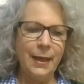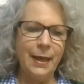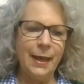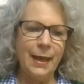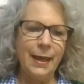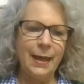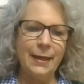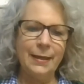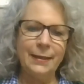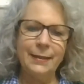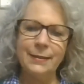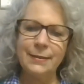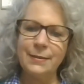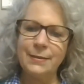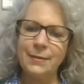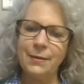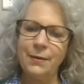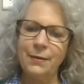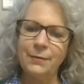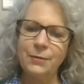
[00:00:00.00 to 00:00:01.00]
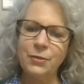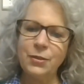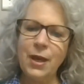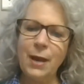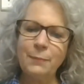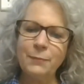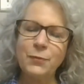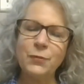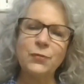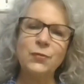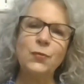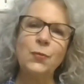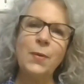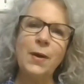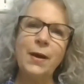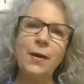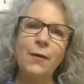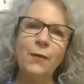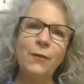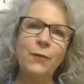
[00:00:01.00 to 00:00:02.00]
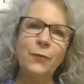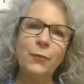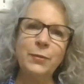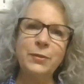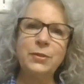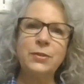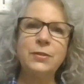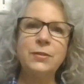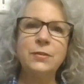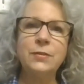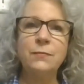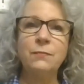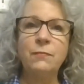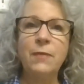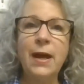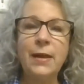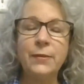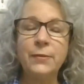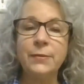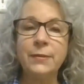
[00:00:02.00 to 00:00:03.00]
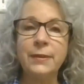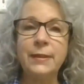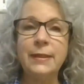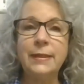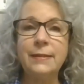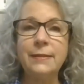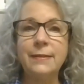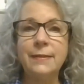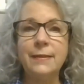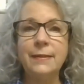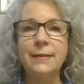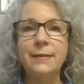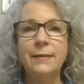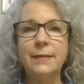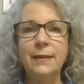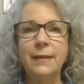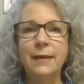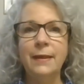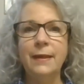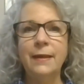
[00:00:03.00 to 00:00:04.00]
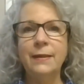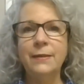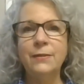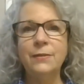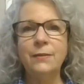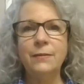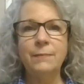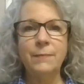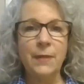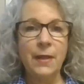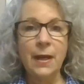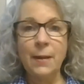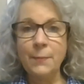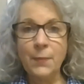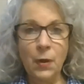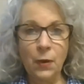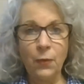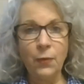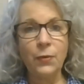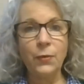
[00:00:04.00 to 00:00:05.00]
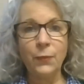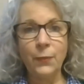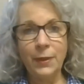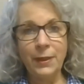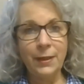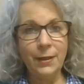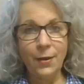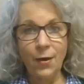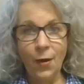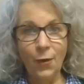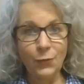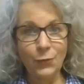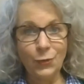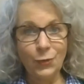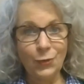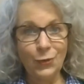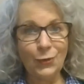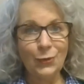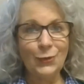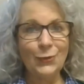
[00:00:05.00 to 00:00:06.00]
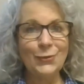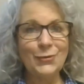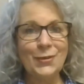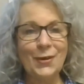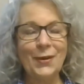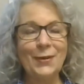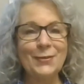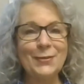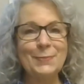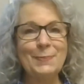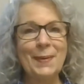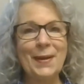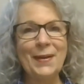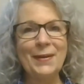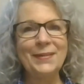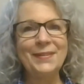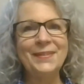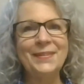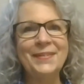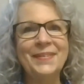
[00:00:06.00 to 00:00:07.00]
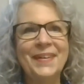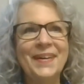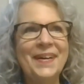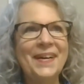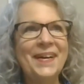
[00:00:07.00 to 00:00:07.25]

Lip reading: And it's chapter 12, which is rather lengthy, and I'm not going to read it all to you, so I'll spare you.